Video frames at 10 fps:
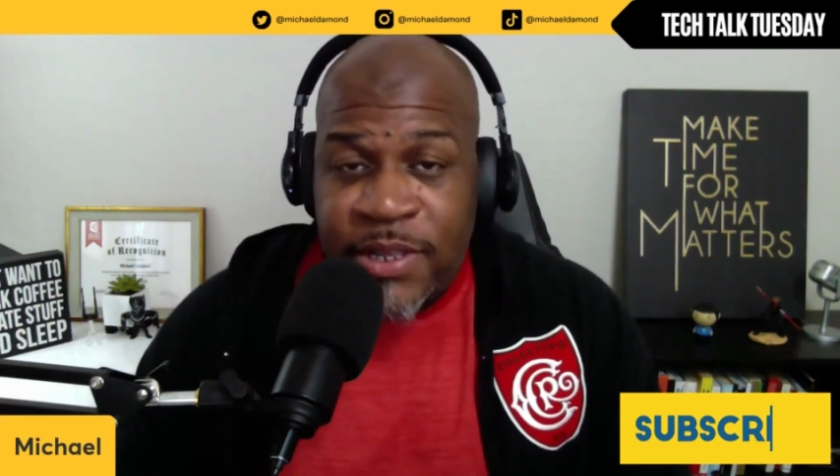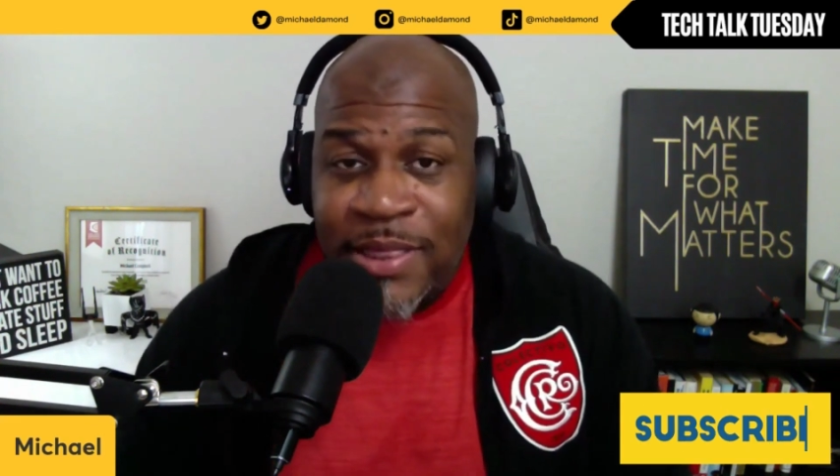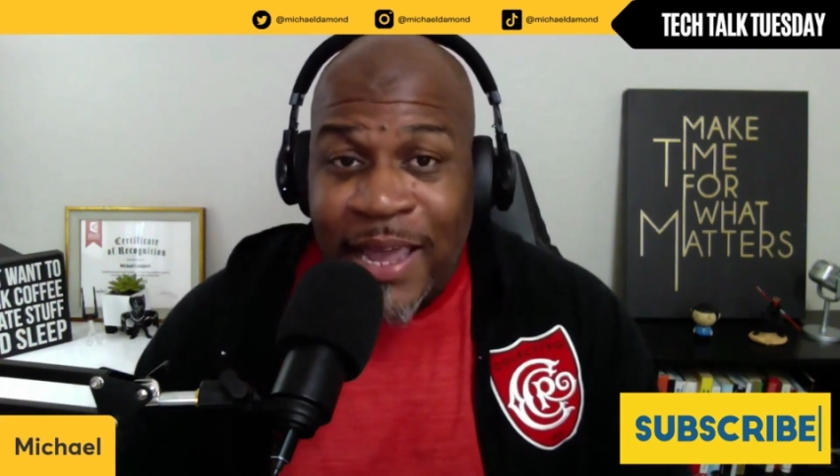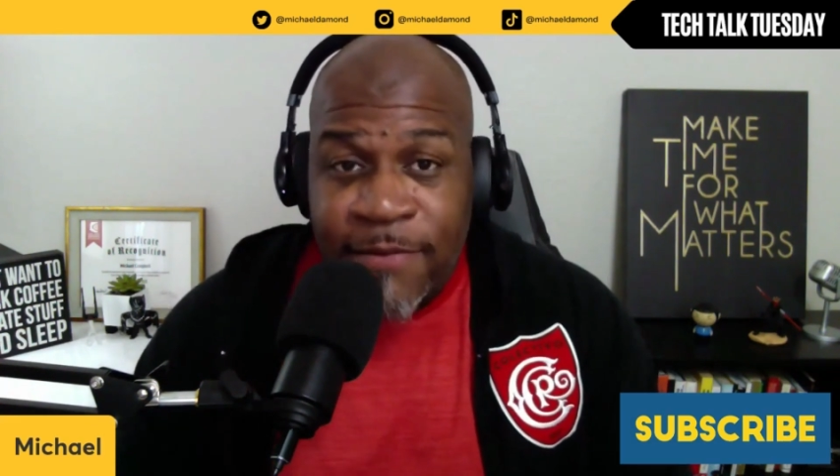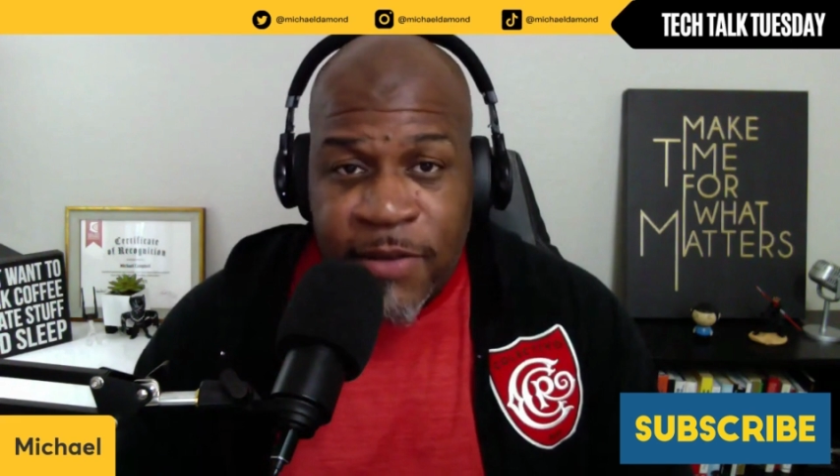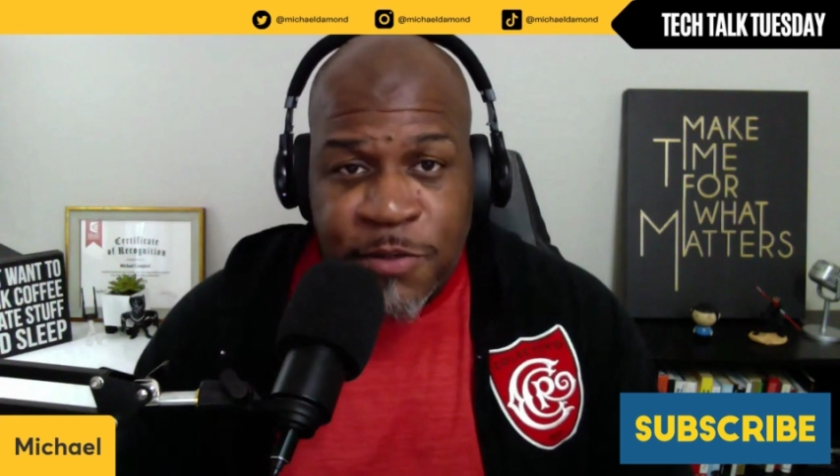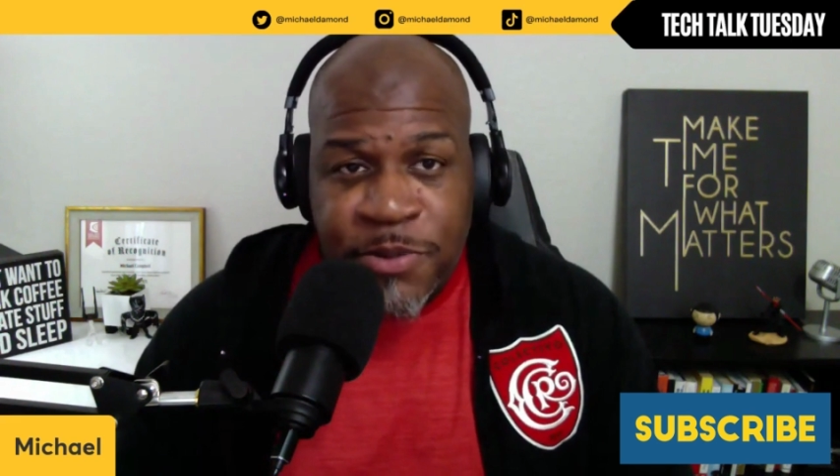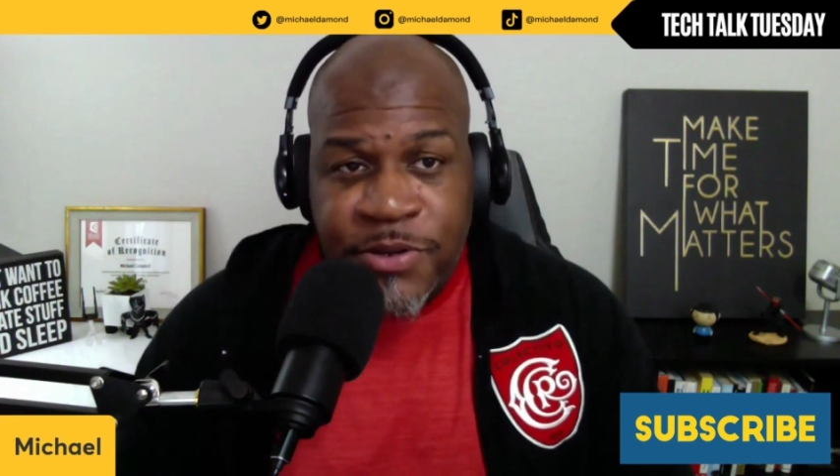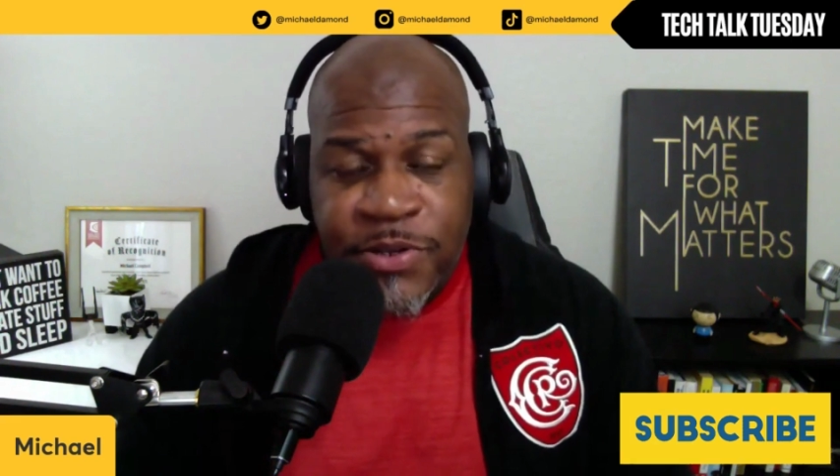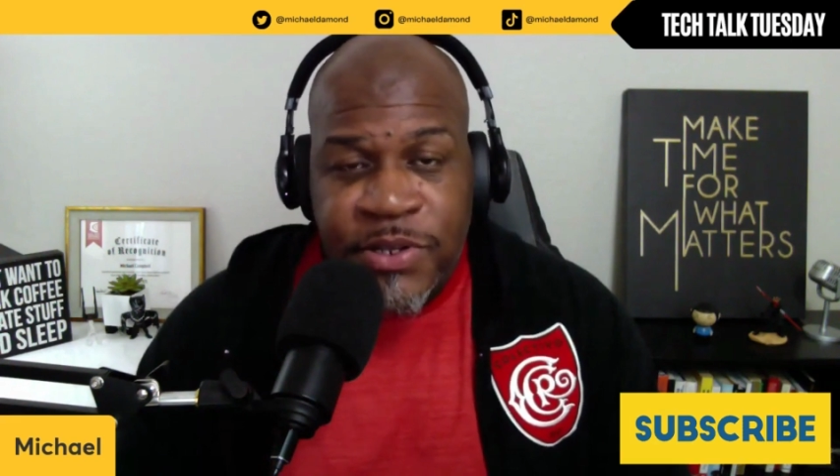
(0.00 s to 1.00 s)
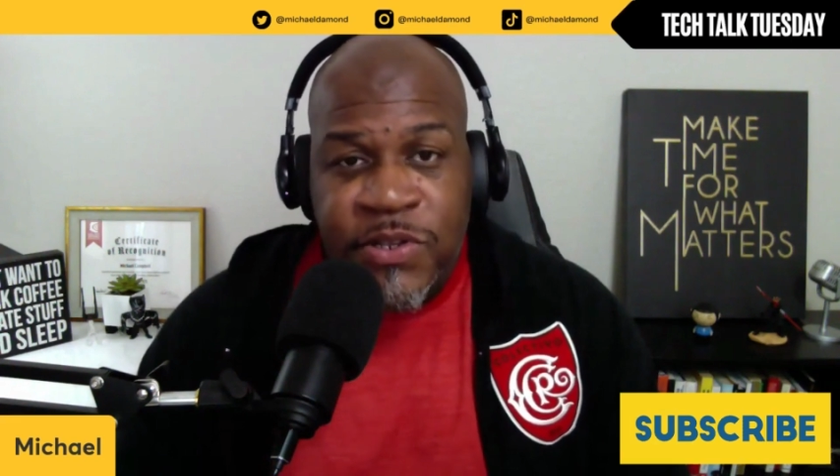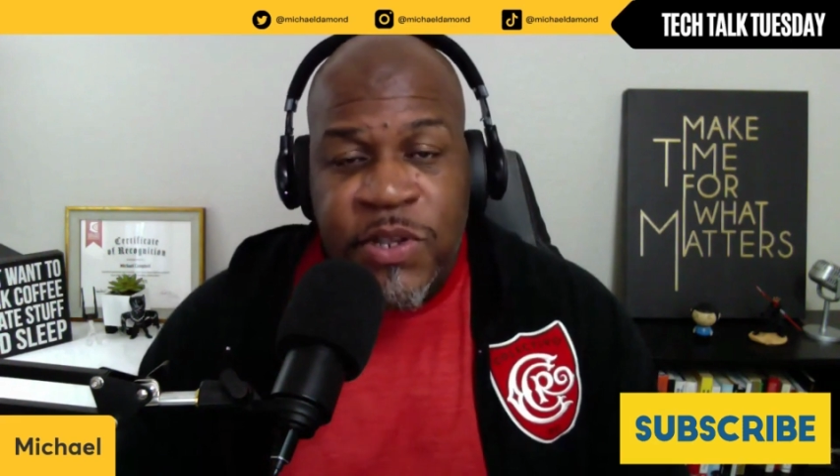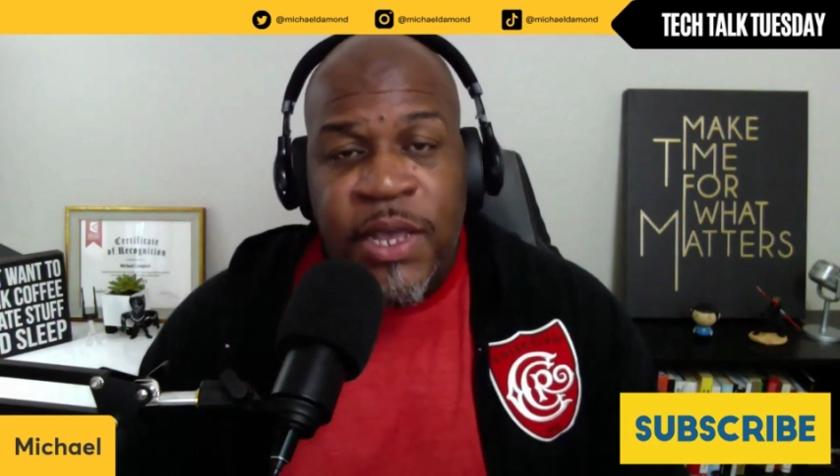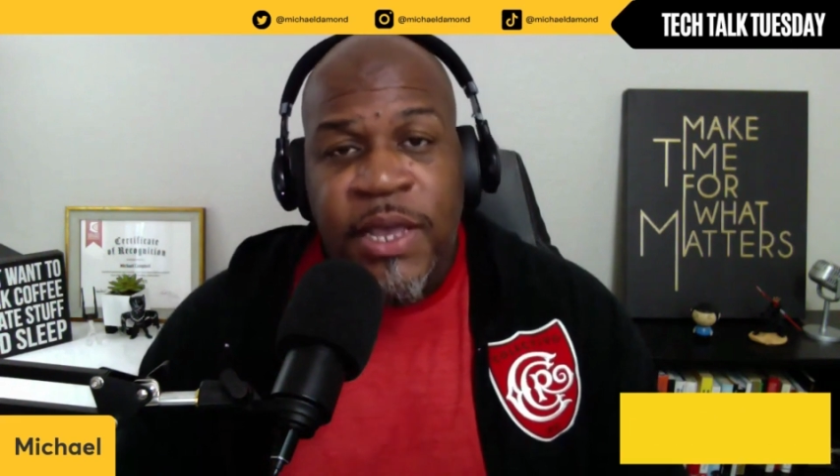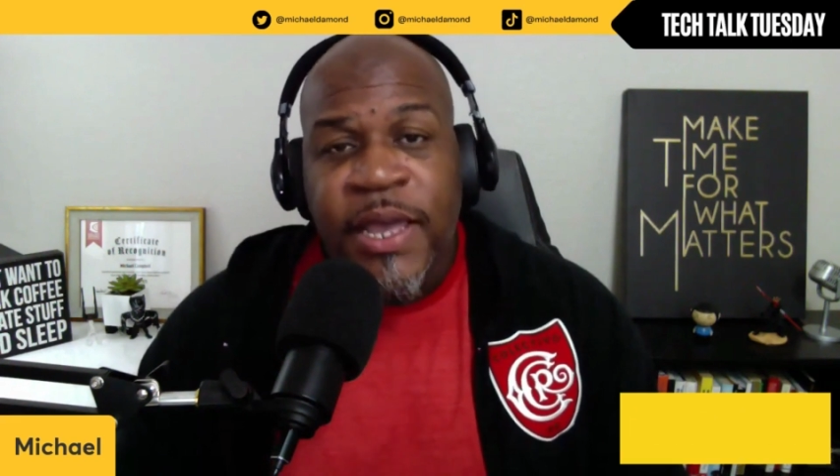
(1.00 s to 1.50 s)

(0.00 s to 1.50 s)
and life experiences.